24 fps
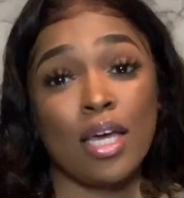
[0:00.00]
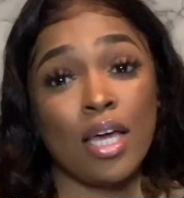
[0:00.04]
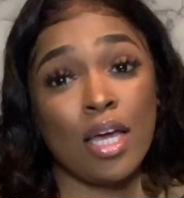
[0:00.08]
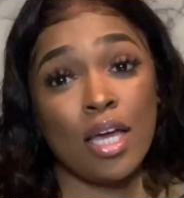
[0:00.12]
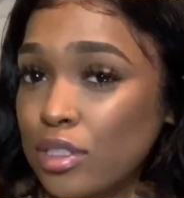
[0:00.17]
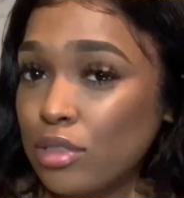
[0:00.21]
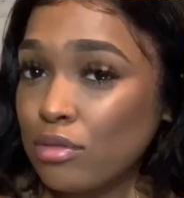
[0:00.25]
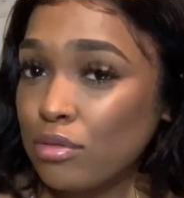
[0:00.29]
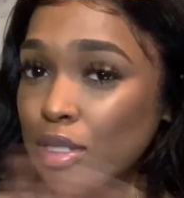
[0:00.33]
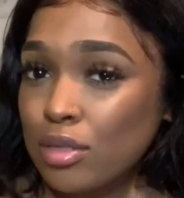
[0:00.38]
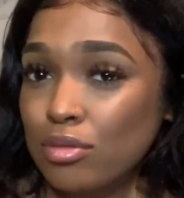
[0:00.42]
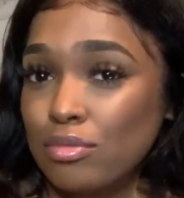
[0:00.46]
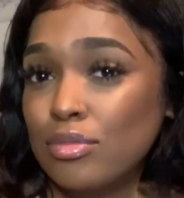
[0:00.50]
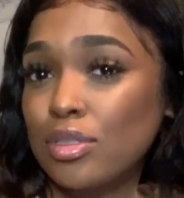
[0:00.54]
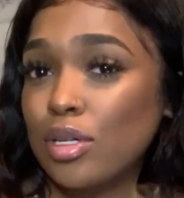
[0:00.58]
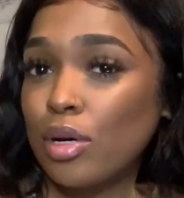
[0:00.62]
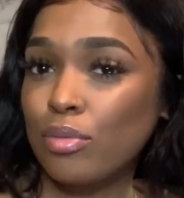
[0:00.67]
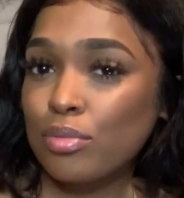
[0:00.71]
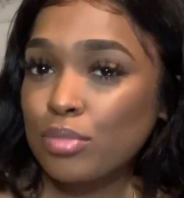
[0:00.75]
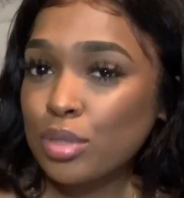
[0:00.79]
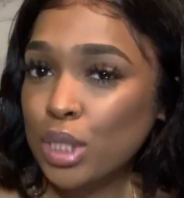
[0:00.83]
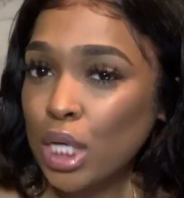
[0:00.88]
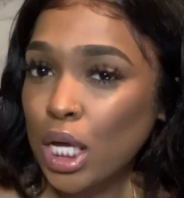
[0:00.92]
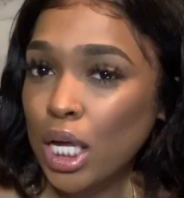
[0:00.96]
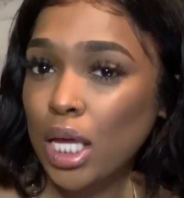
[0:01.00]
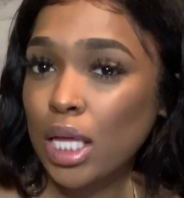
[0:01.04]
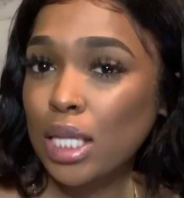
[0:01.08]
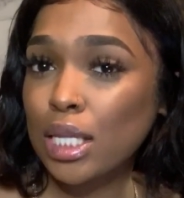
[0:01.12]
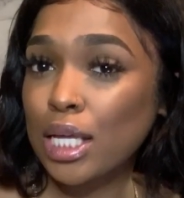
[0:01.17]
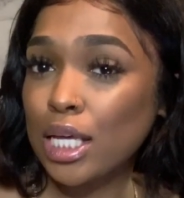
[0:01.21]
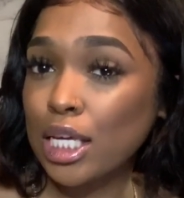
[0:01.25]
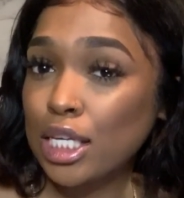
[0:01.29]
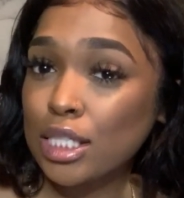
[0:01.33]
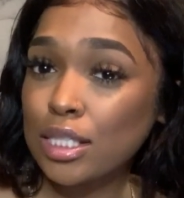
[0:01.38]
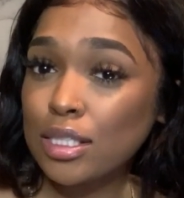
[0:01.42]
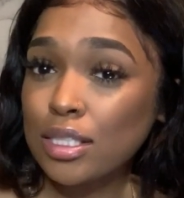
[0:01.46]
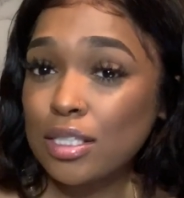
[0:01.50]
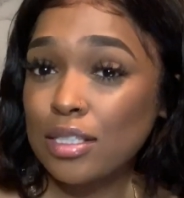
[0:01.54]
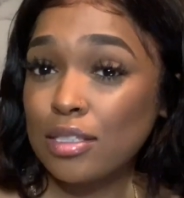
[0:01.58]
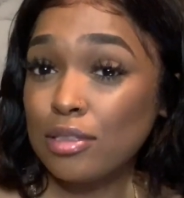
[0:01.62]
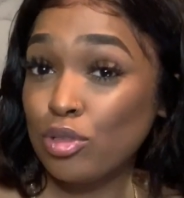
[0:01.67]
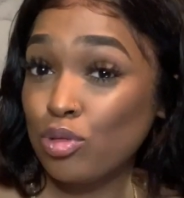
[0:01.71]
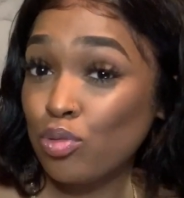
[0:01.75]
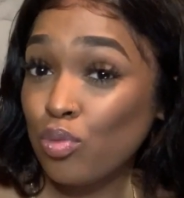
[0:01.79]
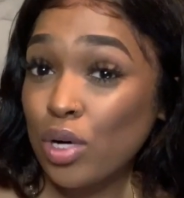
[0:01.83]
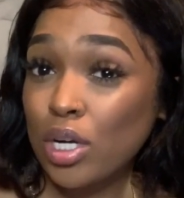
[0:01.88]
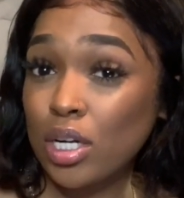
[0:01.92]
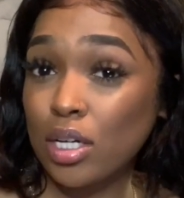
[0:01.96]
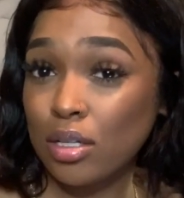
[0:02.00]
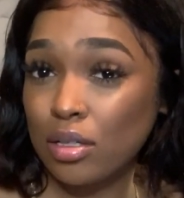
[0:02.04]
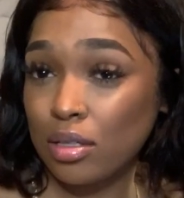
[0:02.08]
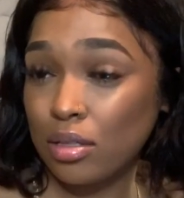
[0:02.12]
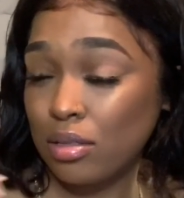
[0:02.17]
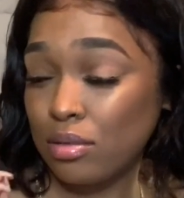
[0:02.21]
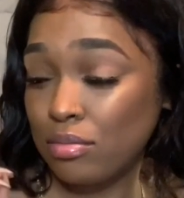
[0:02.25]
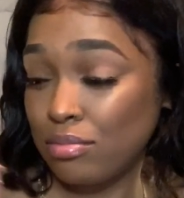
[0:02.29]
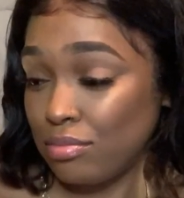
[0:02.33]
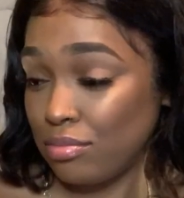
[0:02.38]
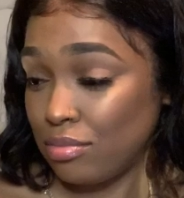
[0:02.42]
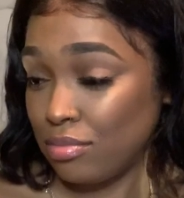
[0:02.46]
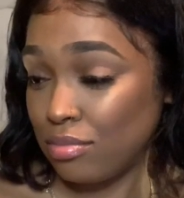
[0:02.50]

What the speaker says: you know what I'm saying, like you want to